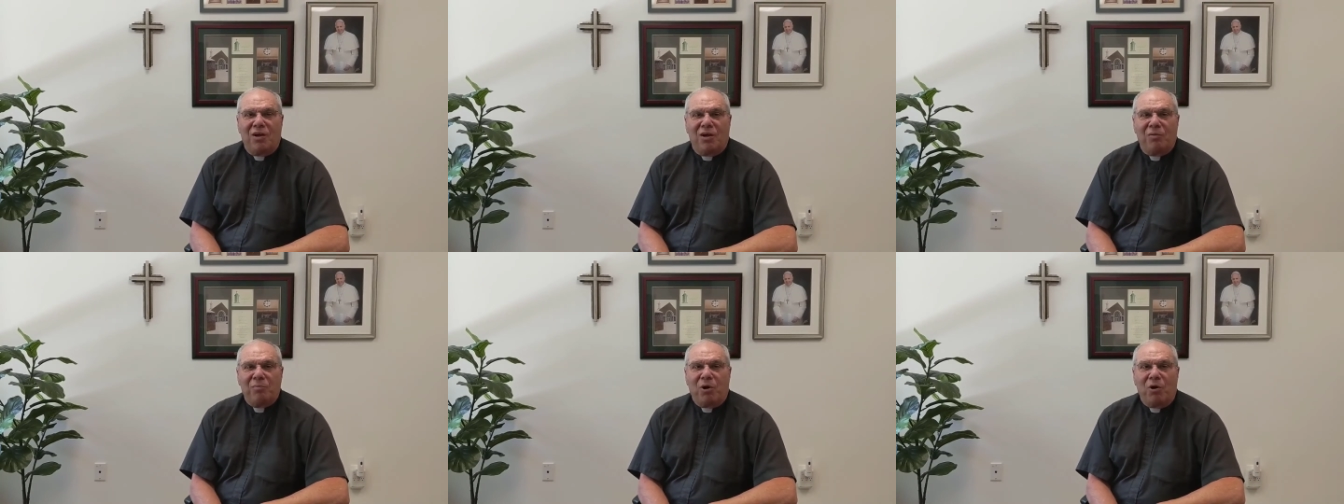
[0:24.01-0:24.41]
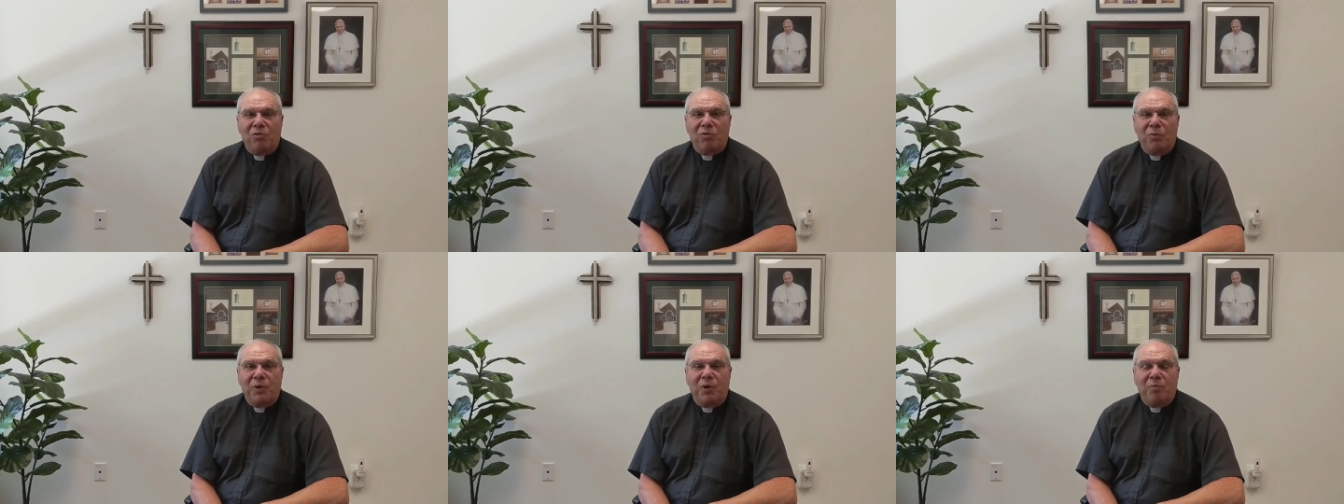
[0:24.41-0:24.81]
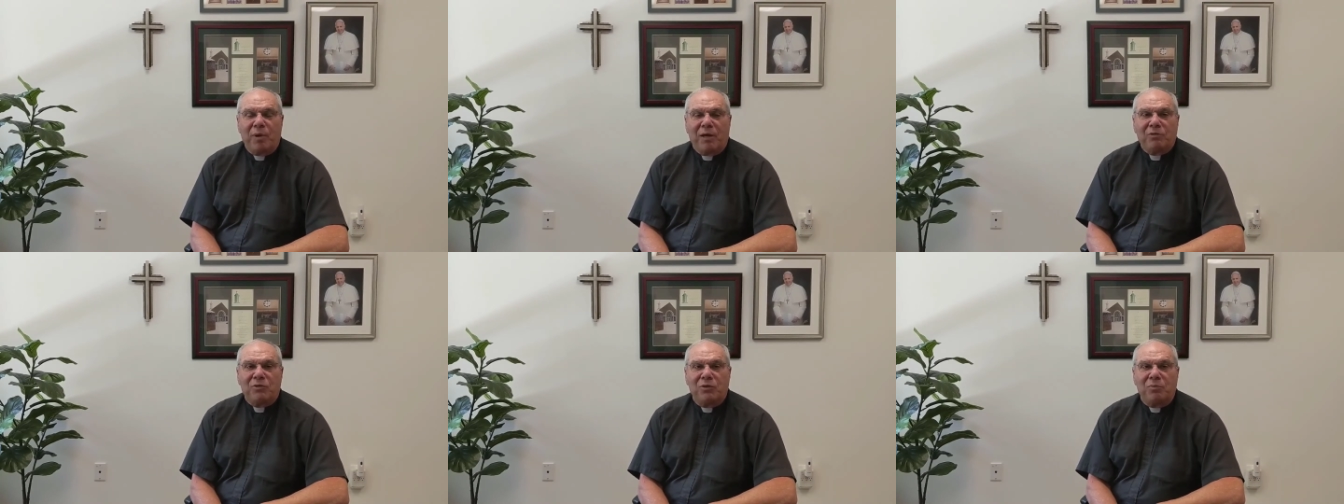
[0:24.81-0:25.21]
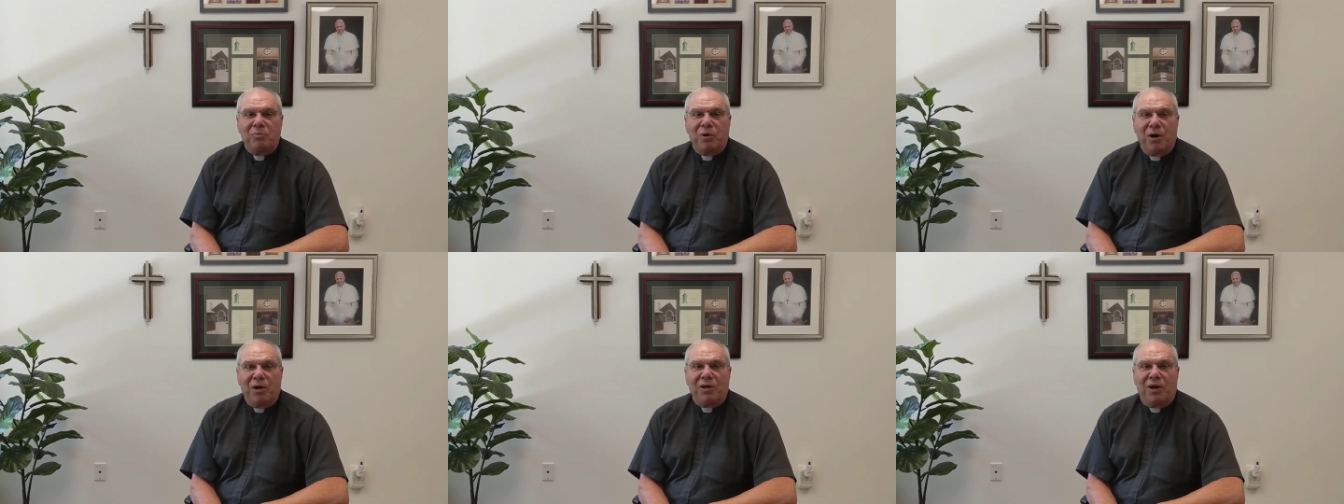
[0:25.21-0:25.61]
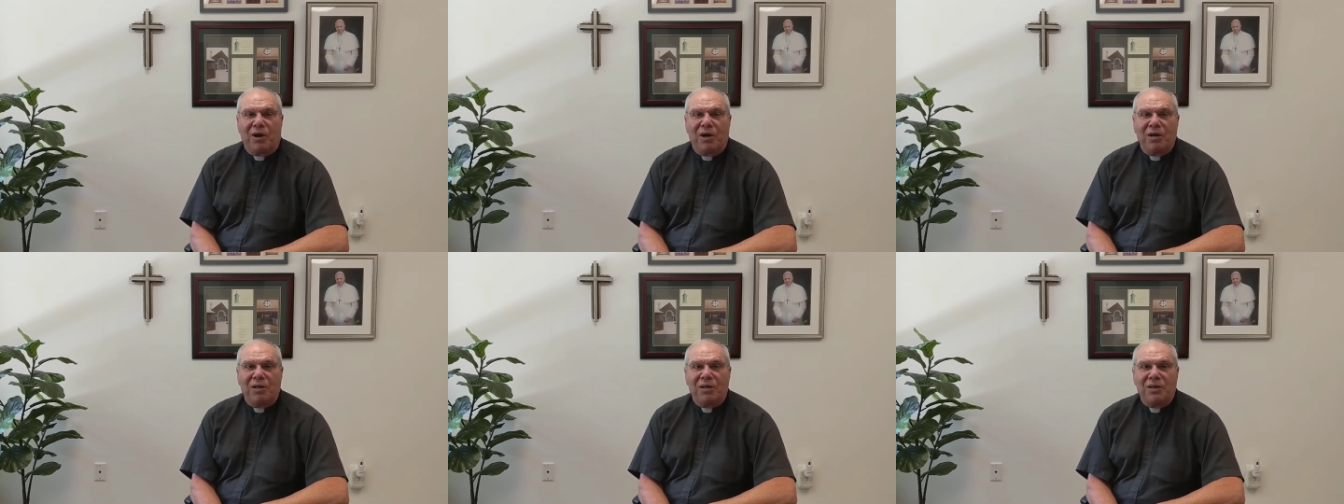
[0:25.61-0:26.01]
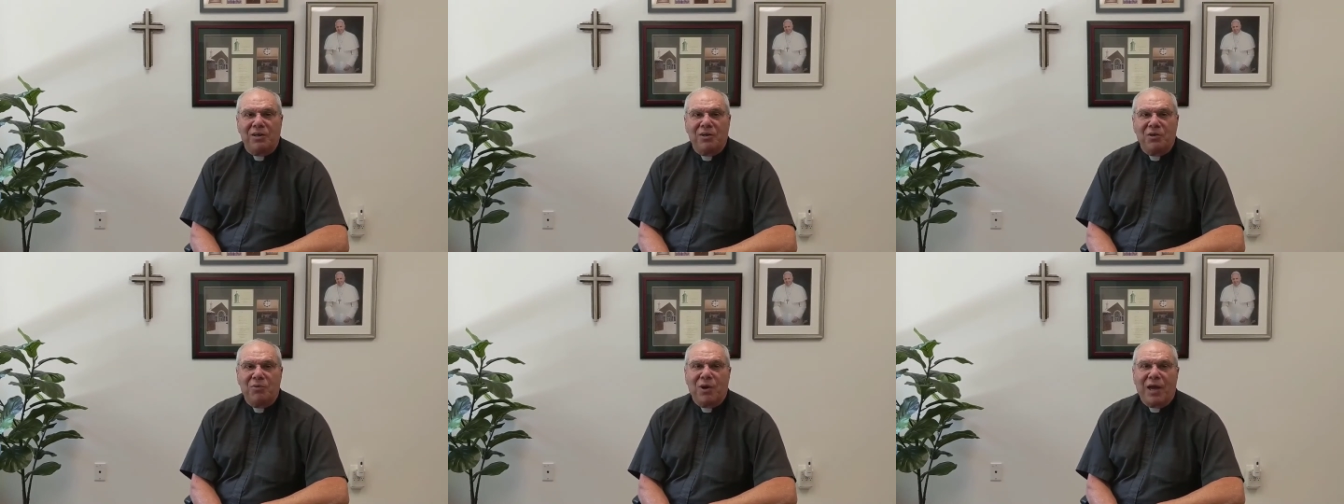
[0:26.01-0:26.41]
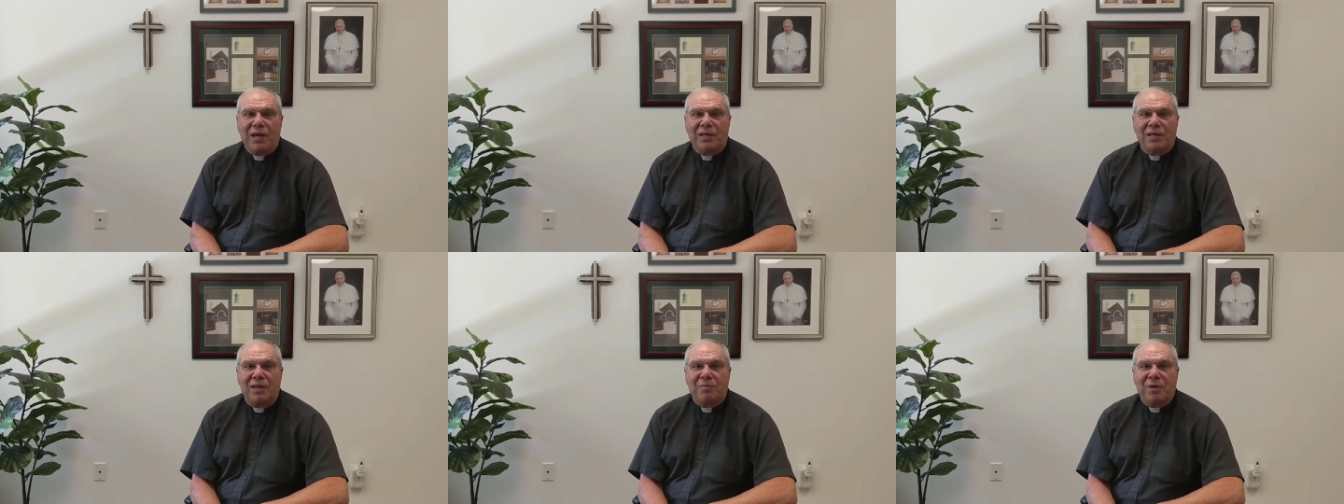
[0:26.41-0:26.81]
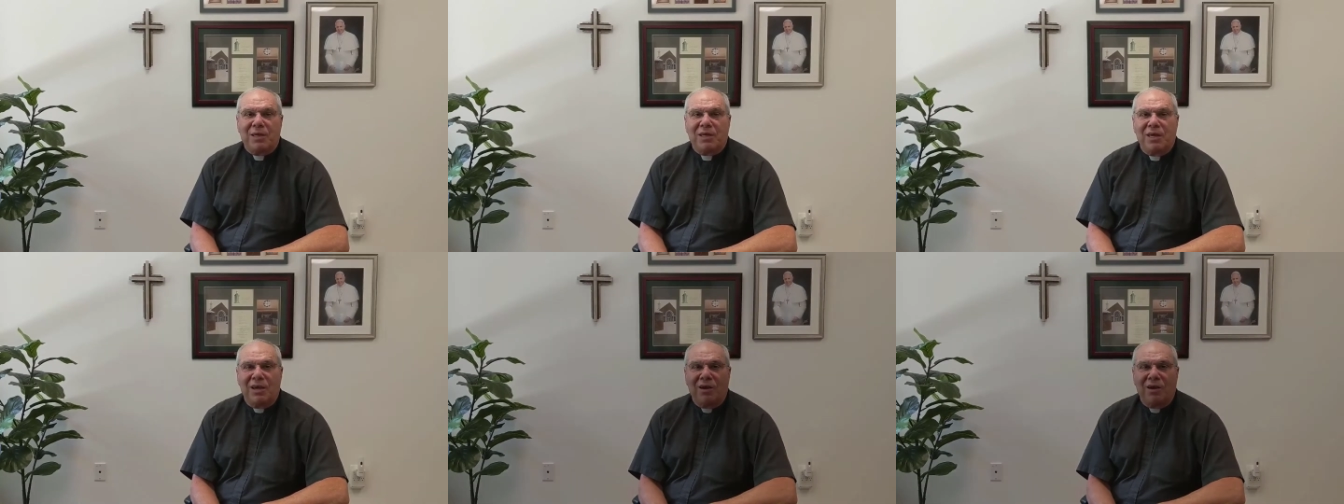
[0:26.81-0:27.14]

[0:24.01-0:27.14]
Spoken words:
all that we are about to embark on in a new academic